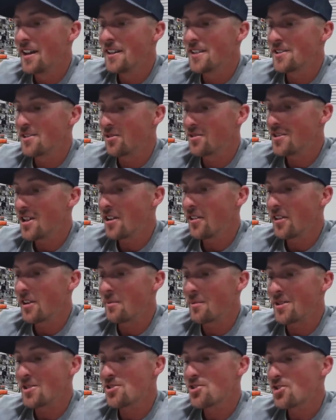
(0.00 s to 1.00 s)
So tell
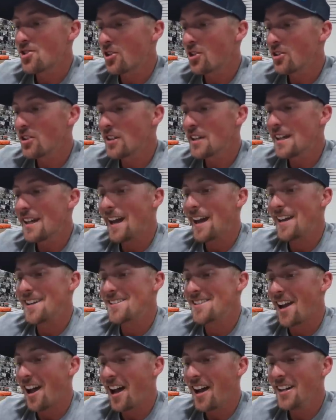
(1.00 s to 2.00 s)
them, As surely
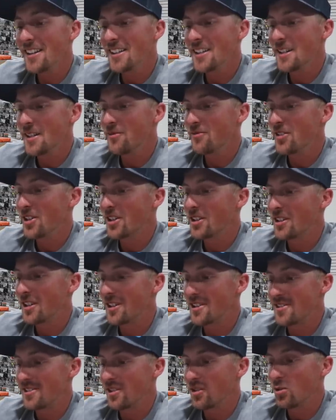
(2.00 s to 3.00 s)
as I live,
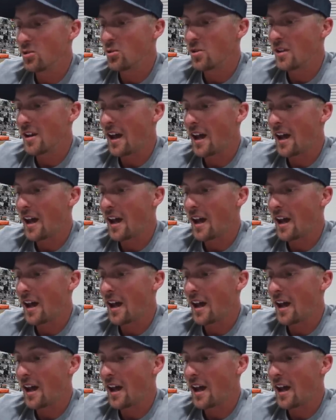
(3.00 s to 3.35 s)
declares the Lord,